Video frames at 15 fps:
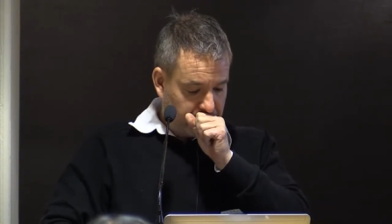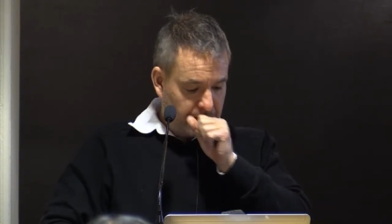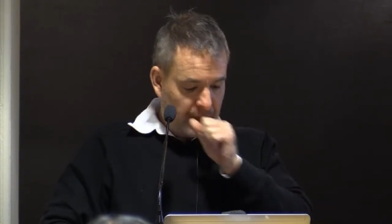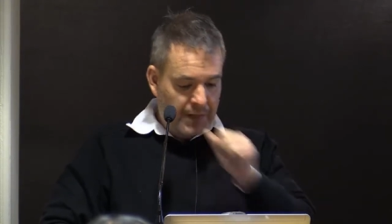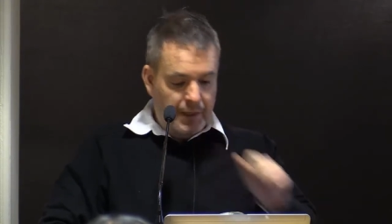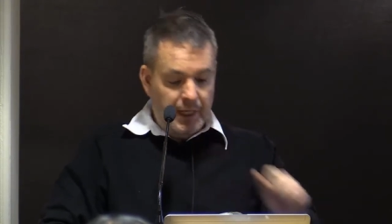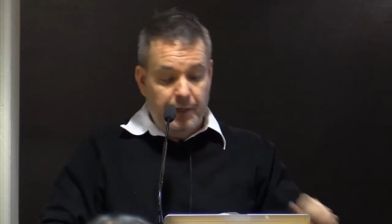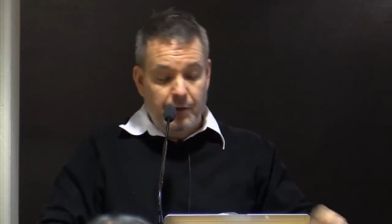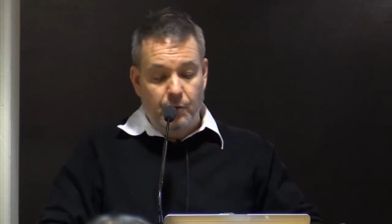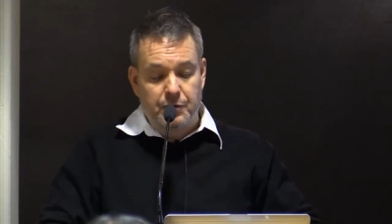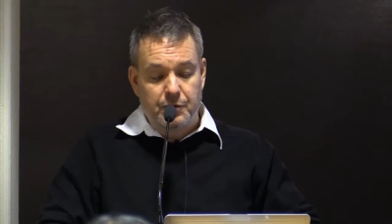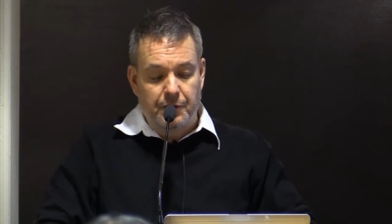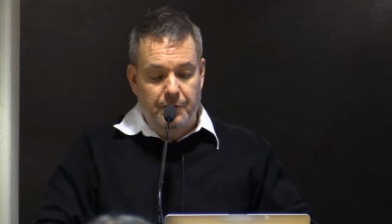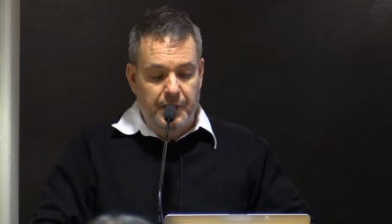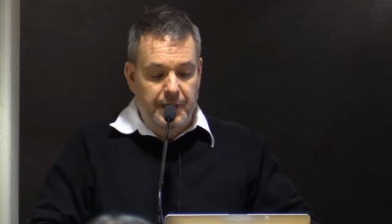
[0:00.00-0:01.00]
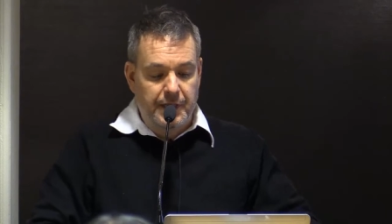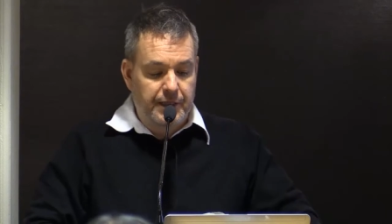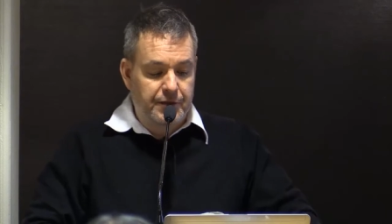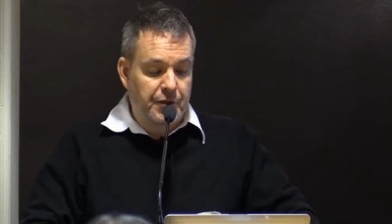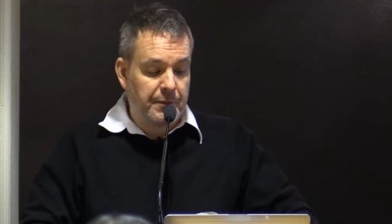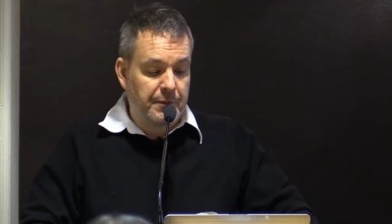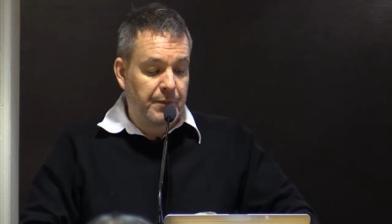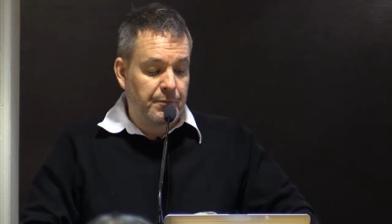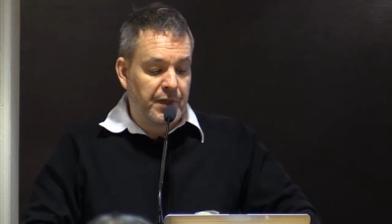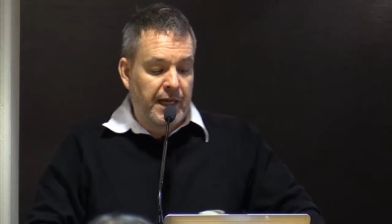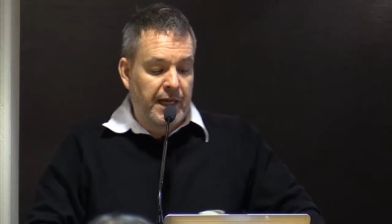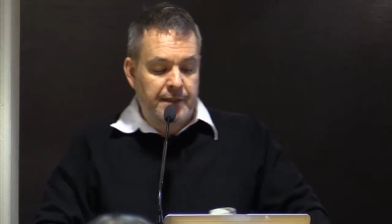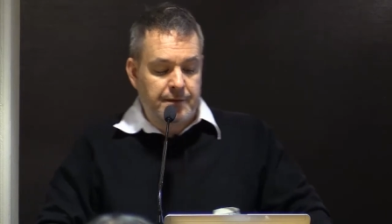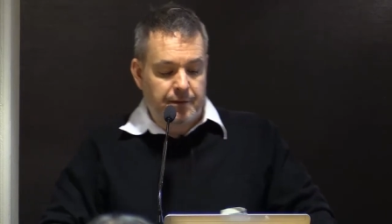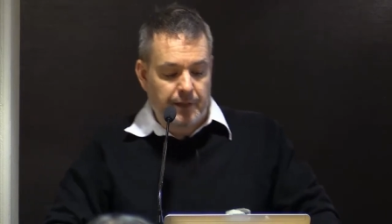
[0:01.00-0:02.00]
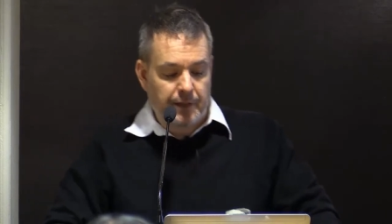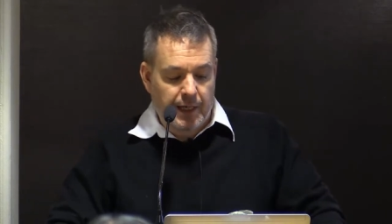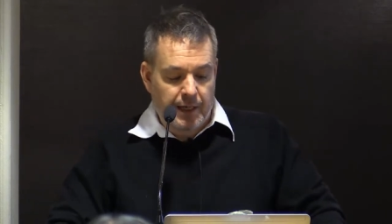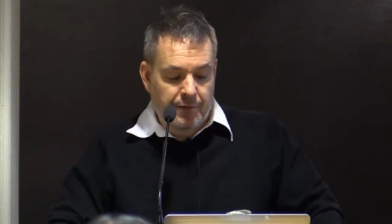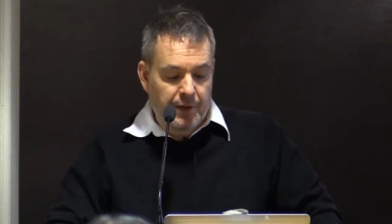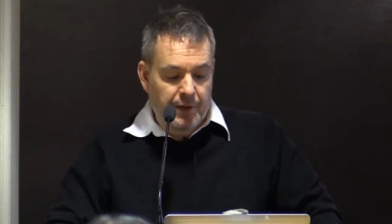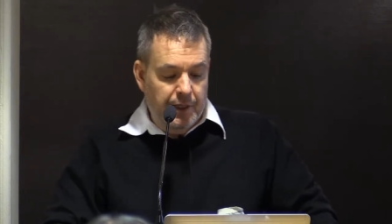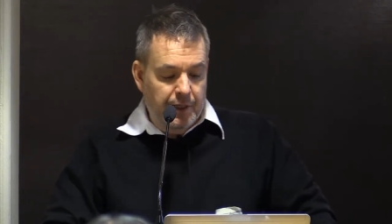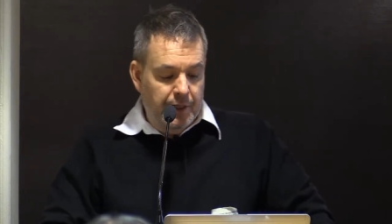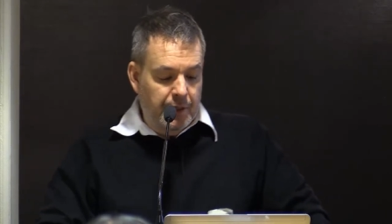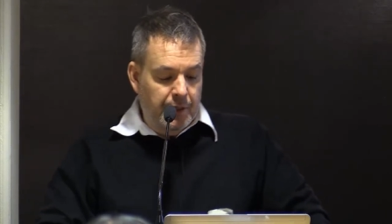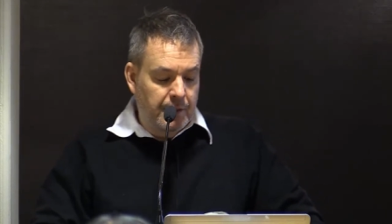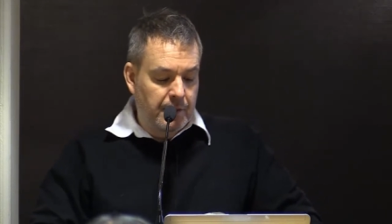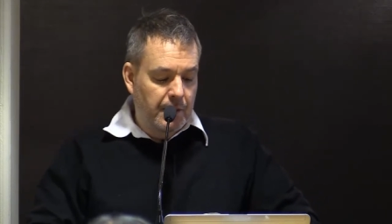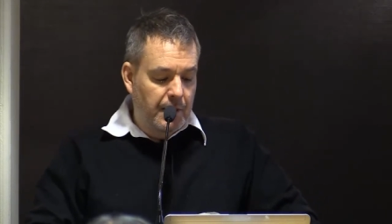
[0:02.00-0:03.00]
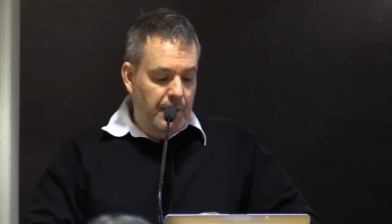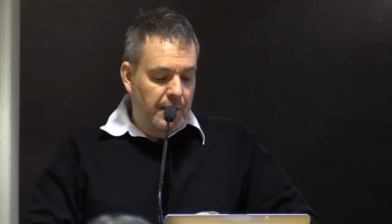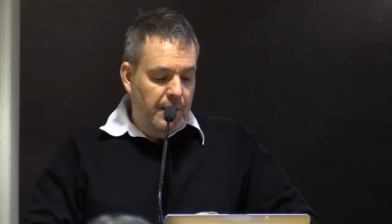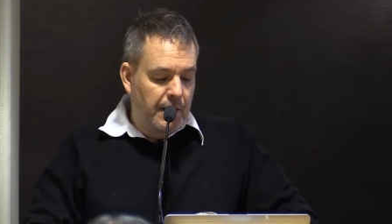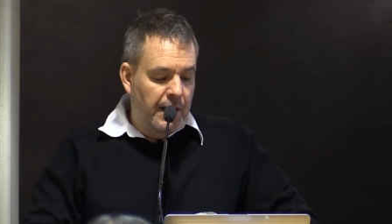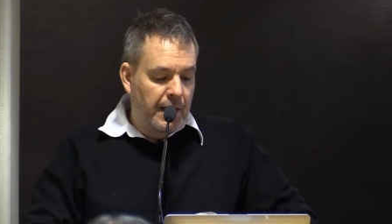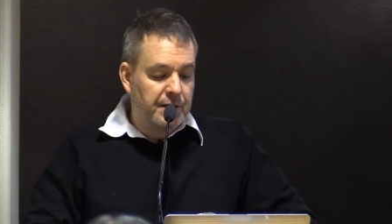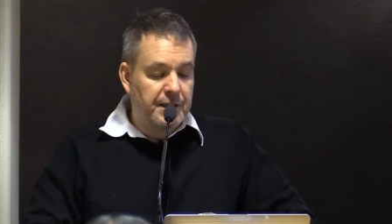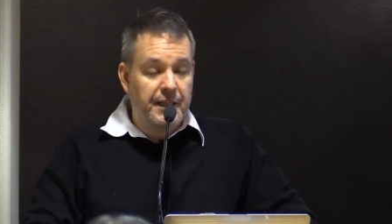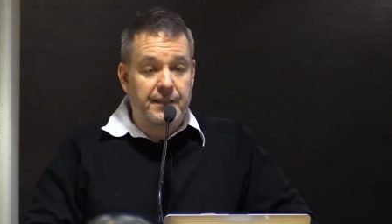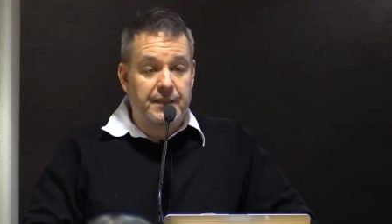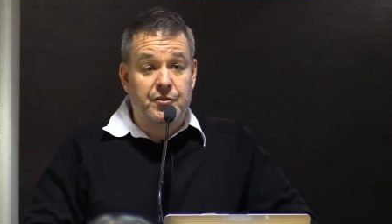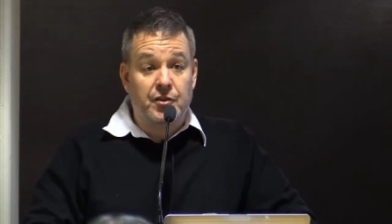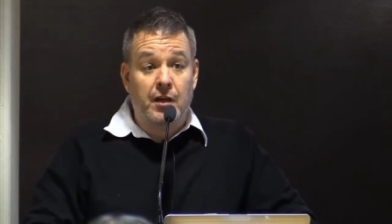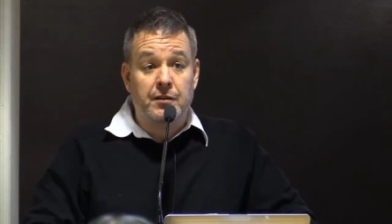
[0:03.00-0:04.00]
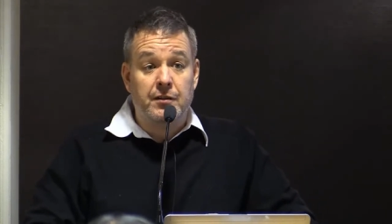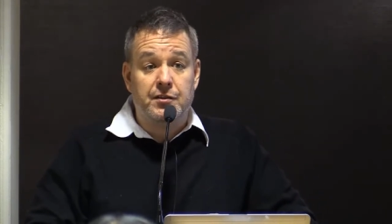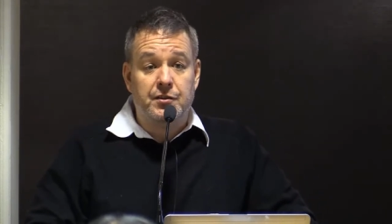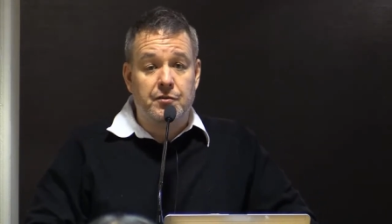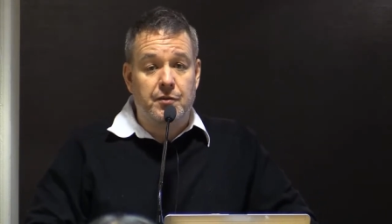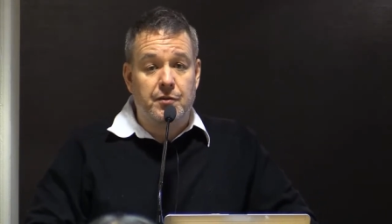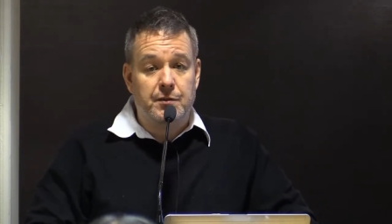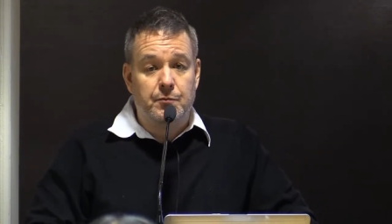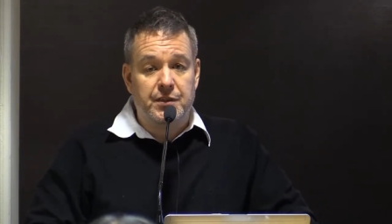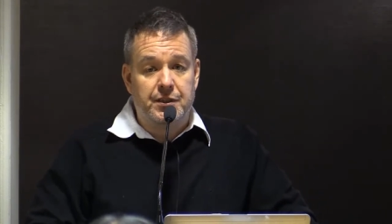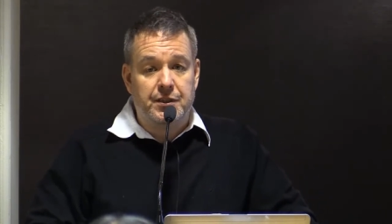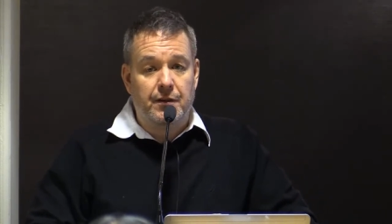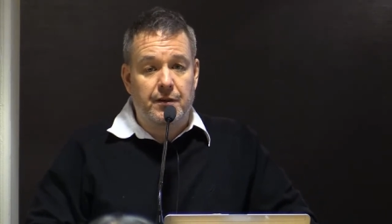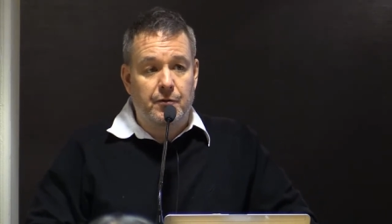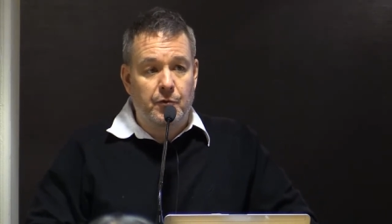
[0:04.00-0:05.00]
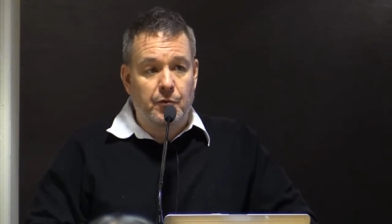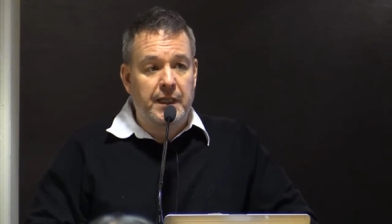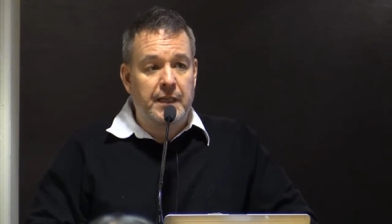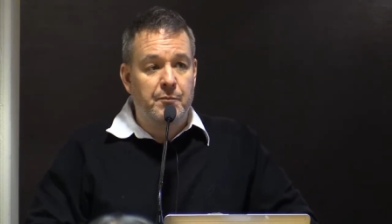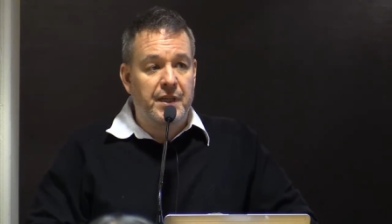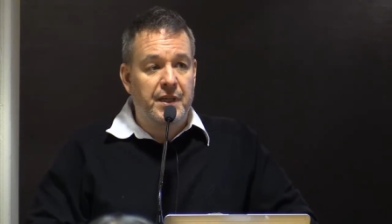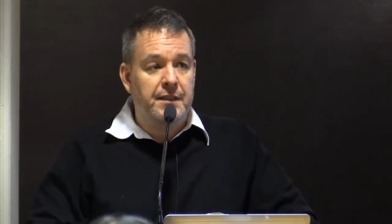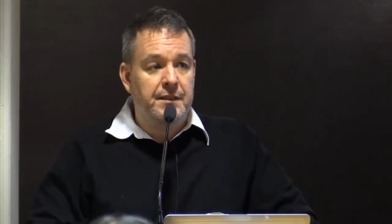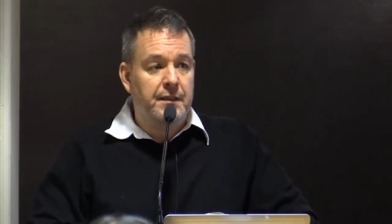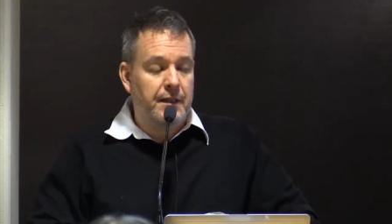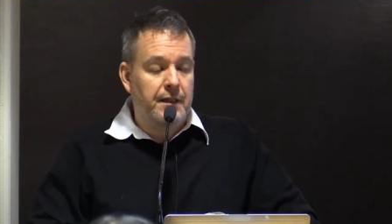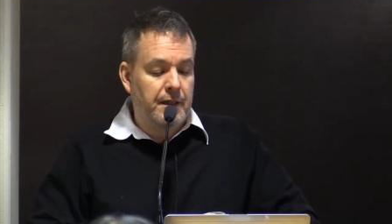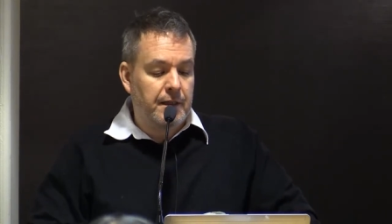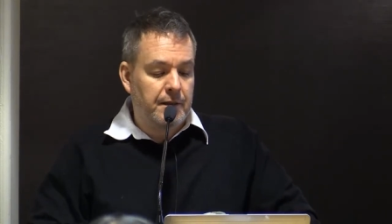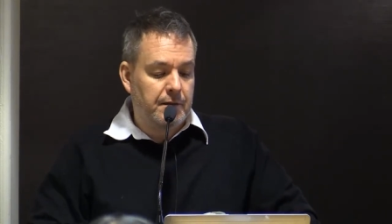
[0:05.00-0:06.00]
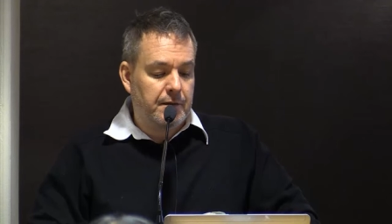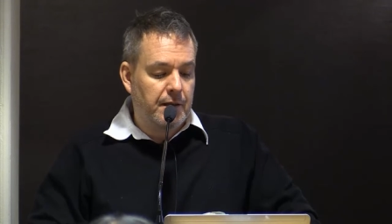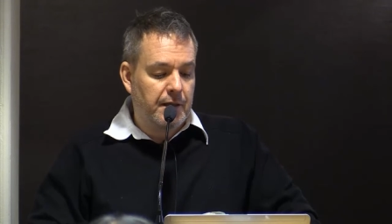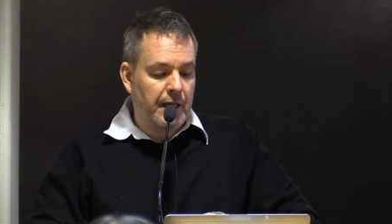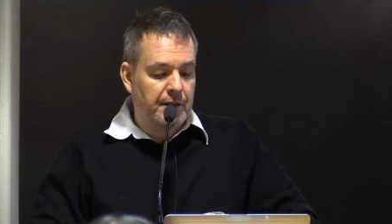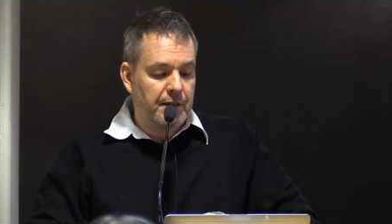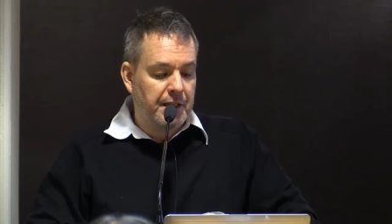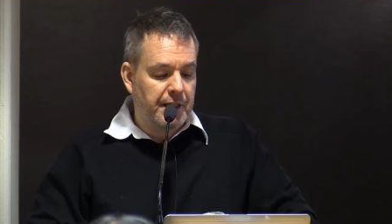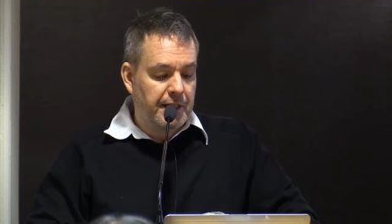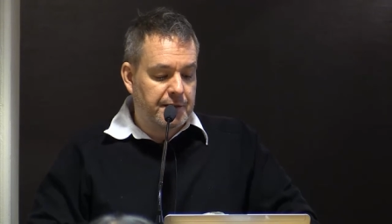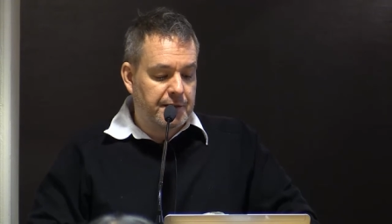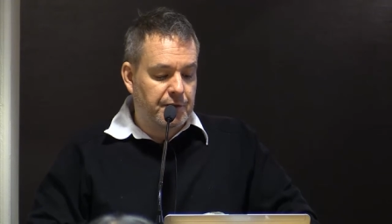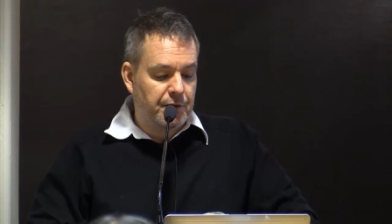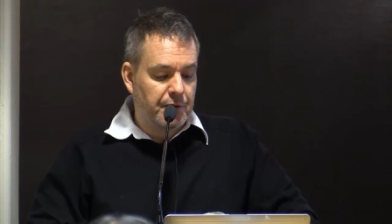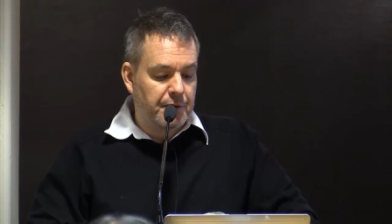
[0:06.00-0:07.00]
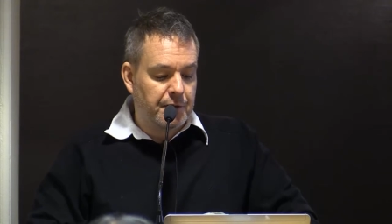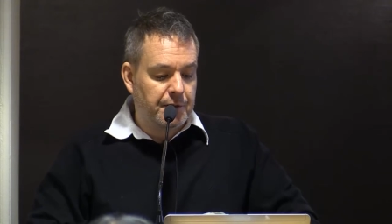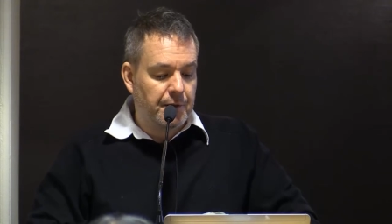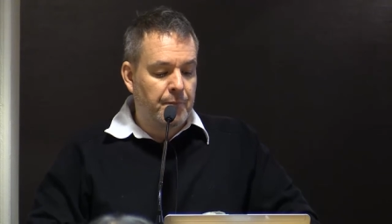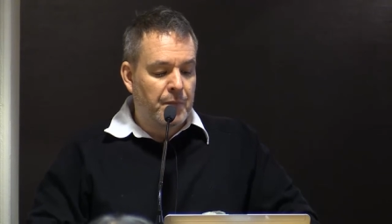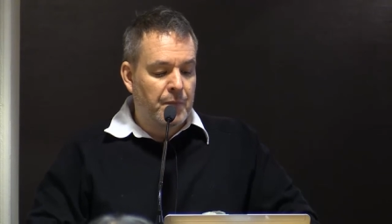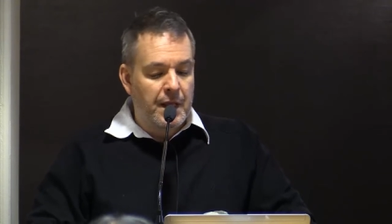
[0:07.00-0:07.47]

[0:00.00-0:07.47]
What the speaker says: they go to the treatment plants, and the LDS trunk sewers, which are the really big LDS sewers.